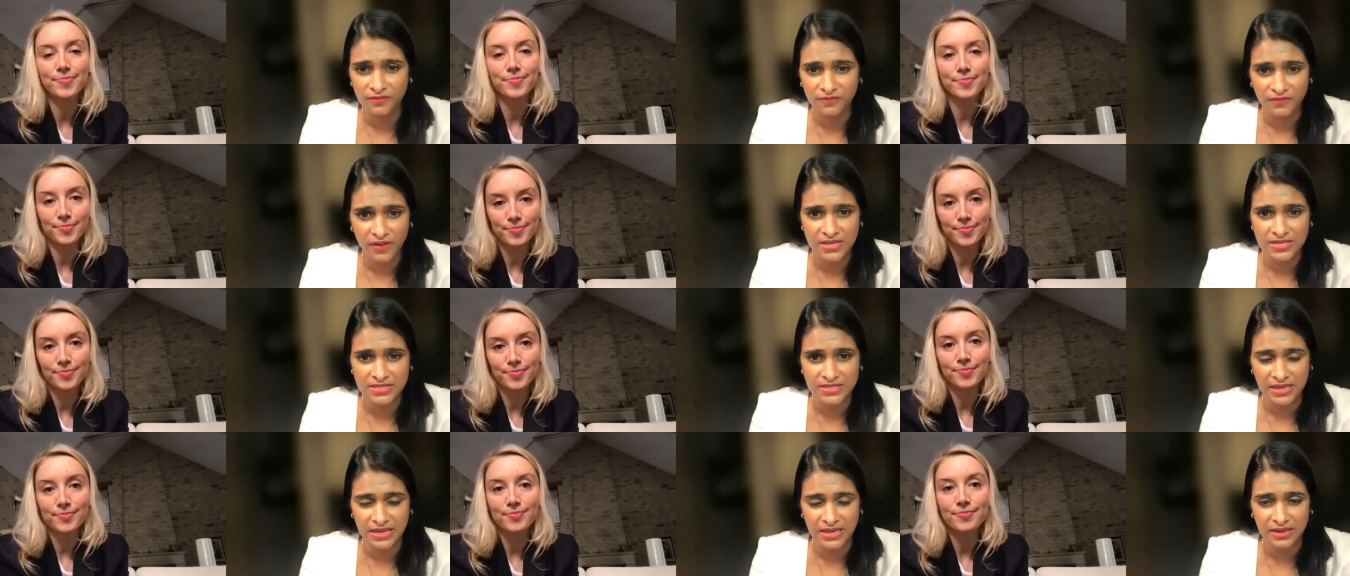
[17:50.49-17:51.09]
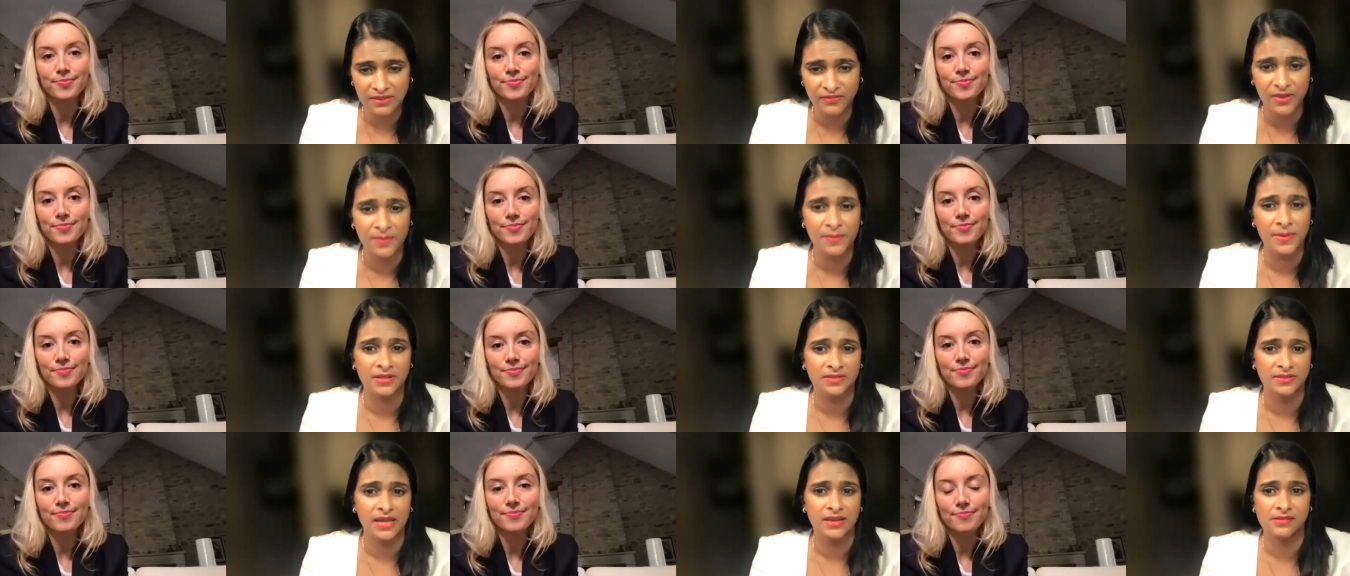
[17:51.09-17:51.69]
Speaker 1: of funding
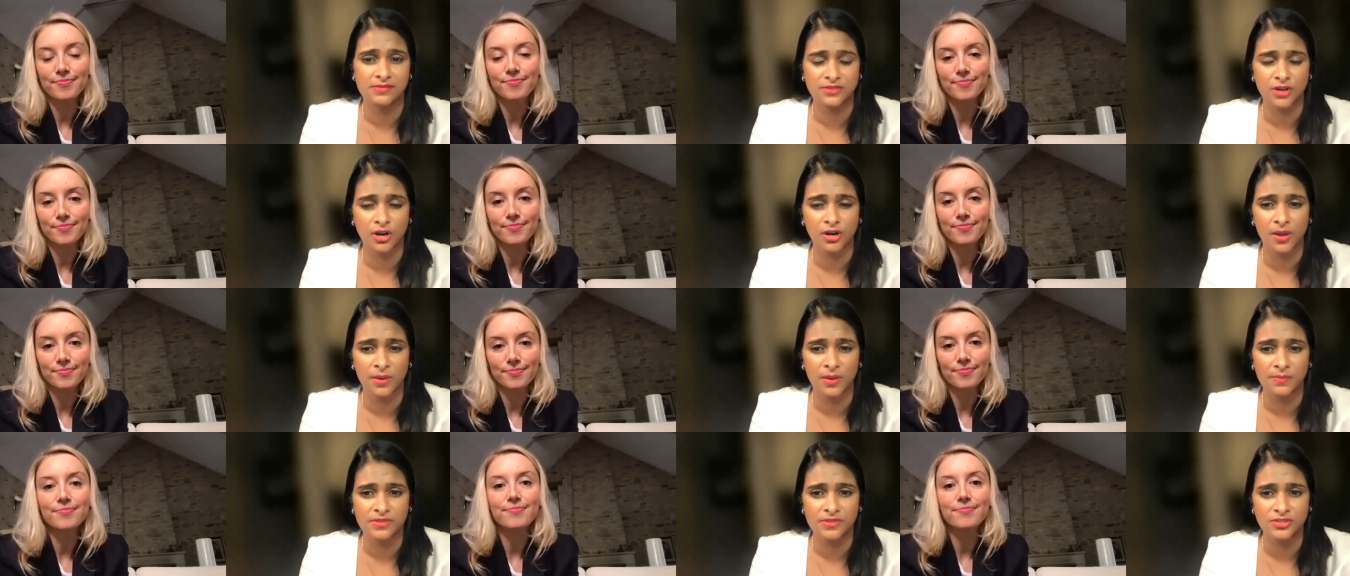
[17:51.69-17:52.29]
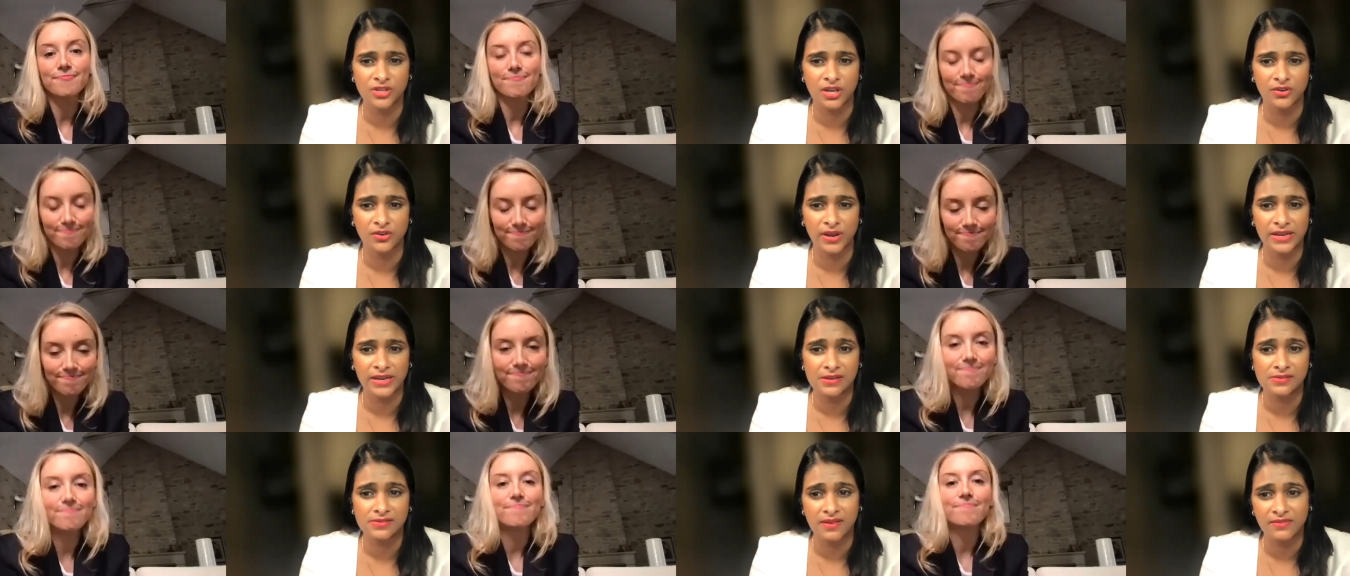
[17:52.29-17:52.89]
female led startups
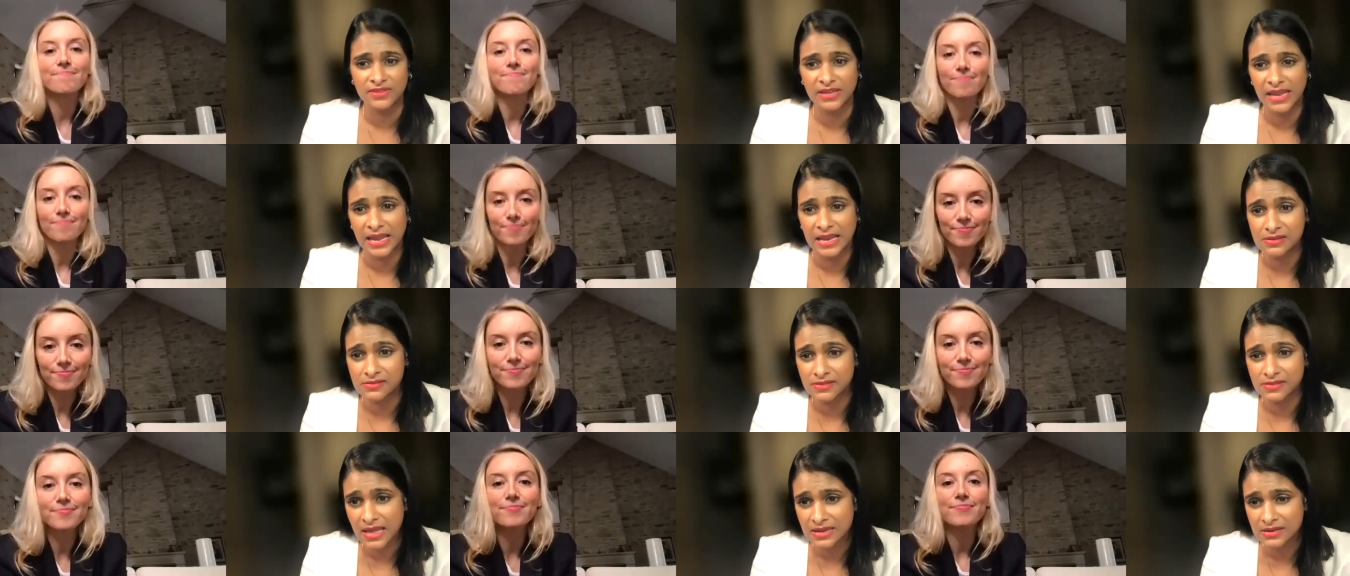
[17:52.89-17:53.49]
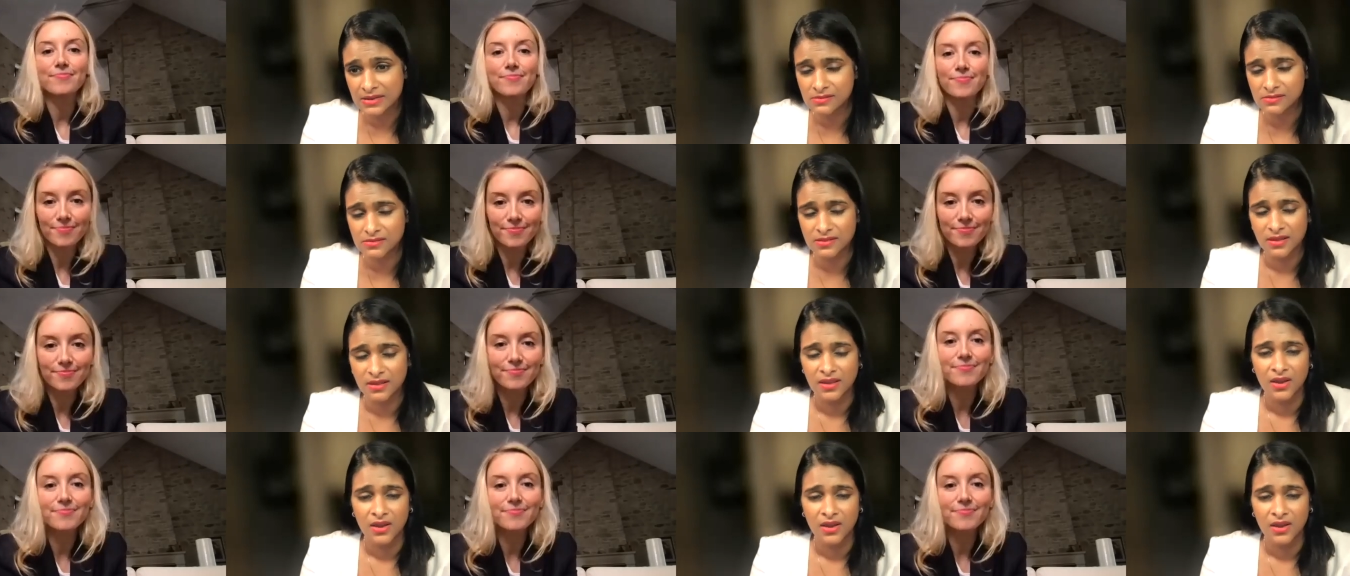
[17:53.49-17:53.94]
generated 78 cents